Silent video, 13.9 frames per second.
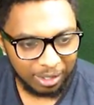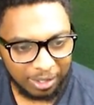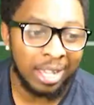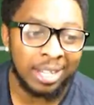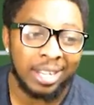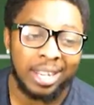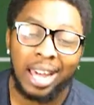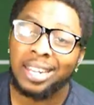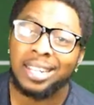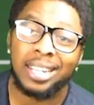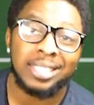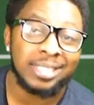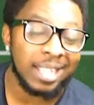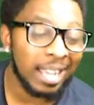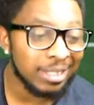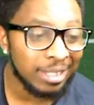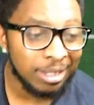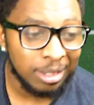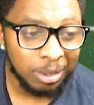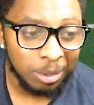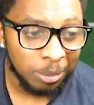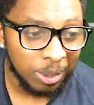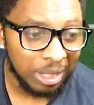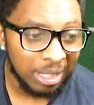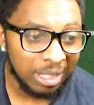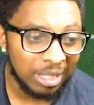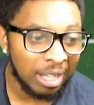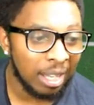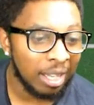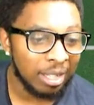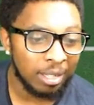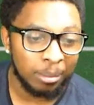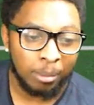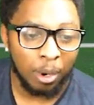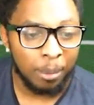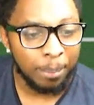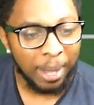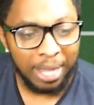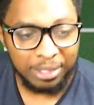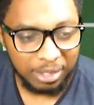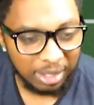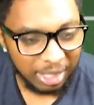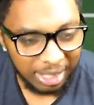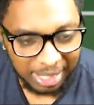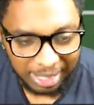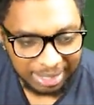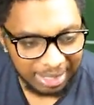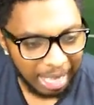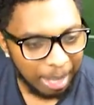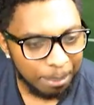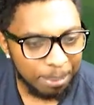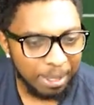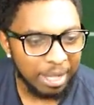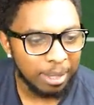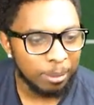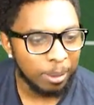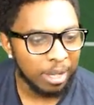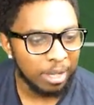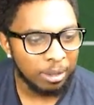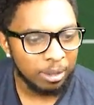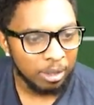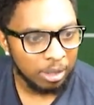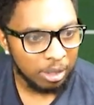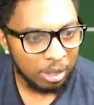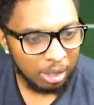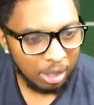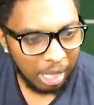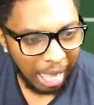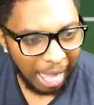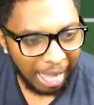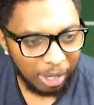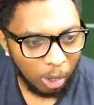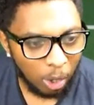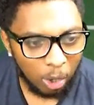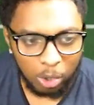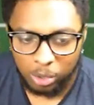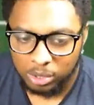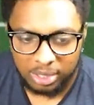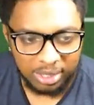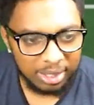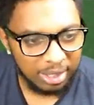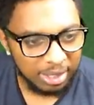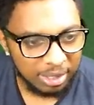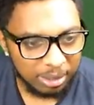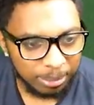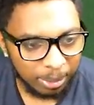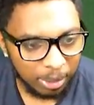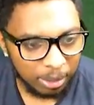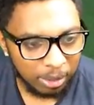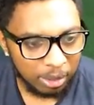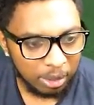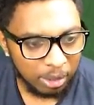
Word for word: And a lot of that's got to do with uh, Lamar Patrick. He has not played well at all this season, bro.